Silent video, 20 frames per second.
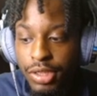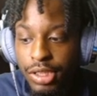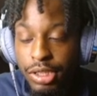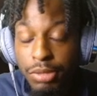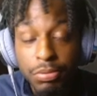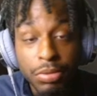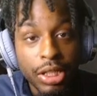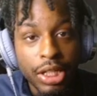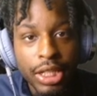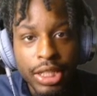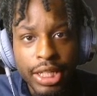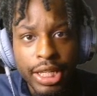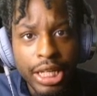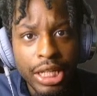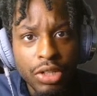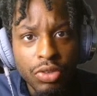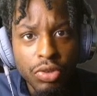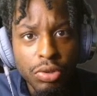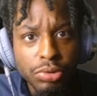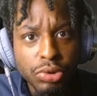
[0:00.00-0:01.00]
but I can't
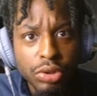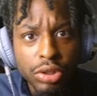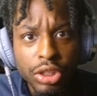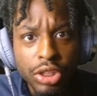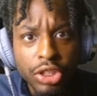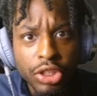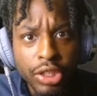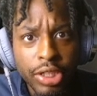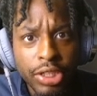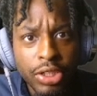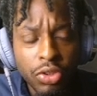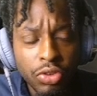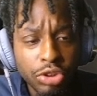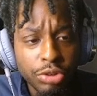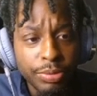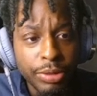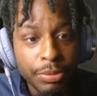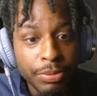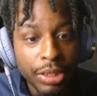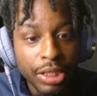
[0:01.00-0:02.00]
go up to a girl that don't
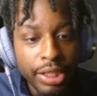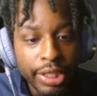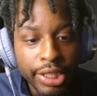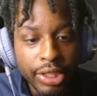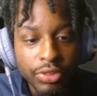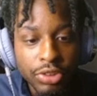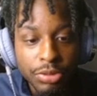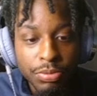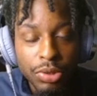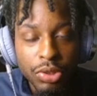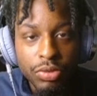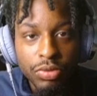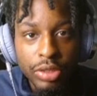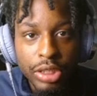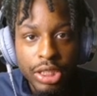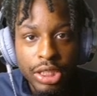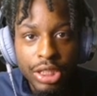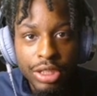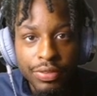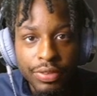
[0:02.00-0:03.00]
speak my language, bro, with
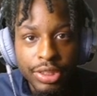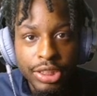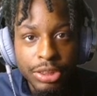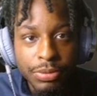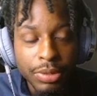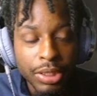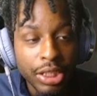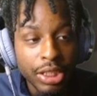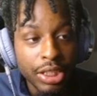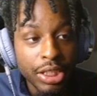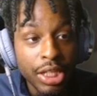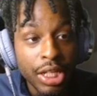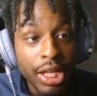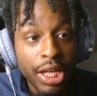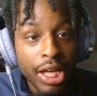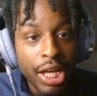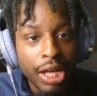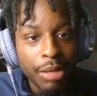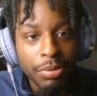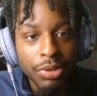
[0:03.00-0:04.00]
confidence, my nigga.
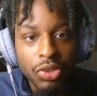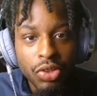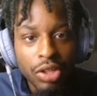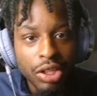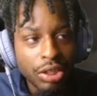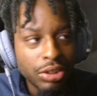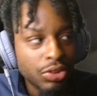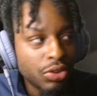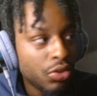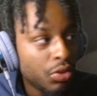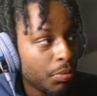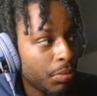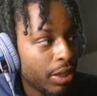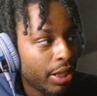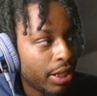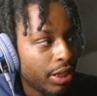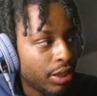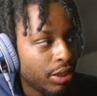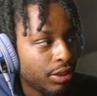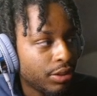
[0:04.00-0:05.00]
I be going up to them
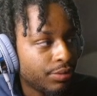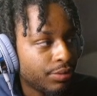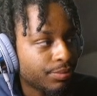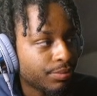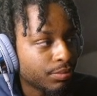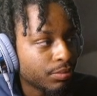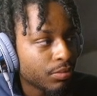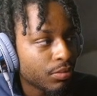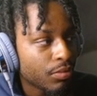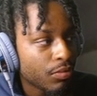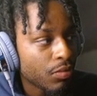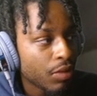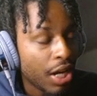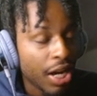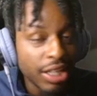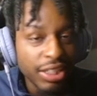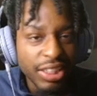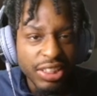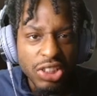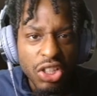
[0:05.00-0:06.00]
like, I
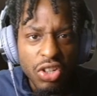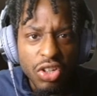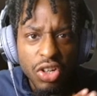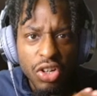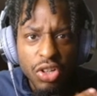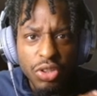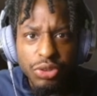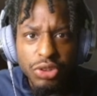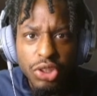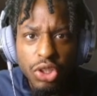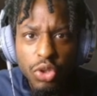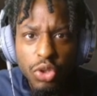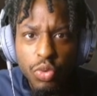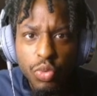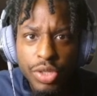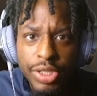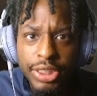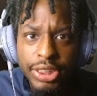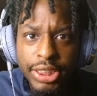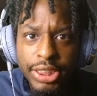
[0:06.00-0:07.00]
have to talk all
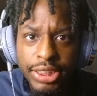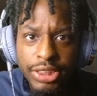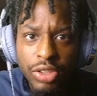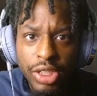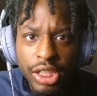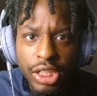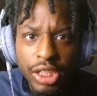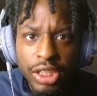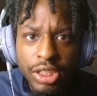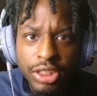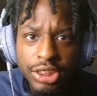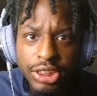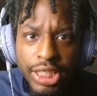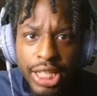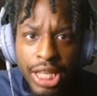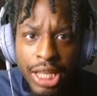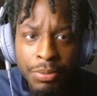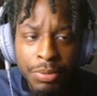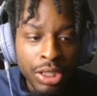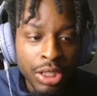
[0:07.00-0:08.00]
slow and shit so they can
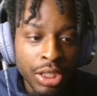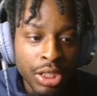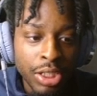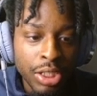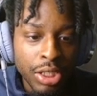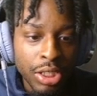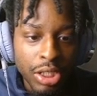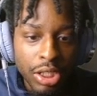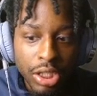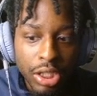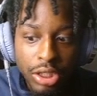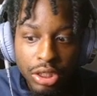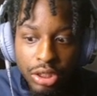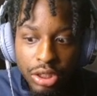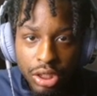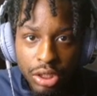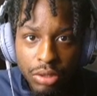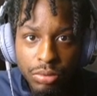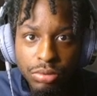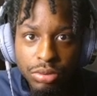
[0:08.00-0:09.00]
understand me. Like,
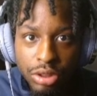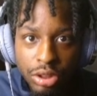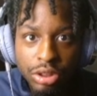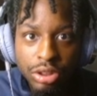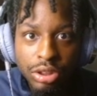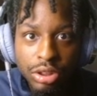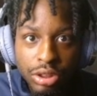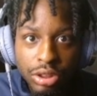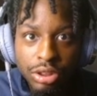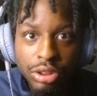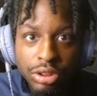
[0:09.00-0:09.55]
yeah, I'm trying to get in